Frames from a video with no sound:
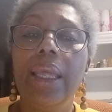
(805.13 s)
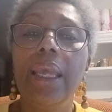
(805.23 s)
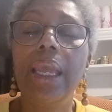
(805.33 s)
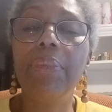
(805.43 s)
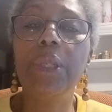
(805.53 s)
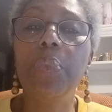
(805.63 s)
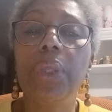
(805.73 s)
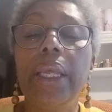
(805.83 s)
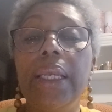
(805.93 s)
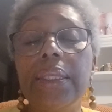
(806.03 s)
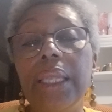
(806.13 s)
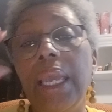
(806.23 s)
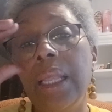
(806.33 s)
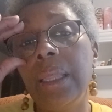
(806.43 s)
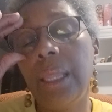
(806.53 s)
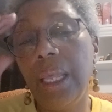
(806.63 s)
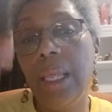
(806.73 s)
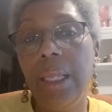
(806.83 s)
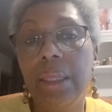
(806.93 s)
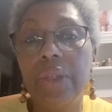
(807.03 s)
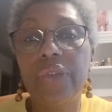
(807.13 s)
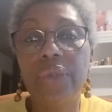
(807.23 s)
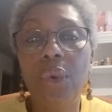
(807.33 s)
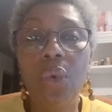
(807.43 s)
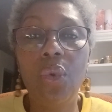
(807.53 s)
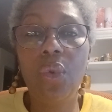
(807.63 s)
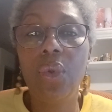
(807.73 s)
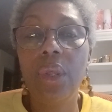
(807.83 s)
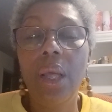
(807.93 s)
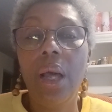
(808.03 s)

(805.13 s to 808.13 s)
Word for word: an empty place in the soul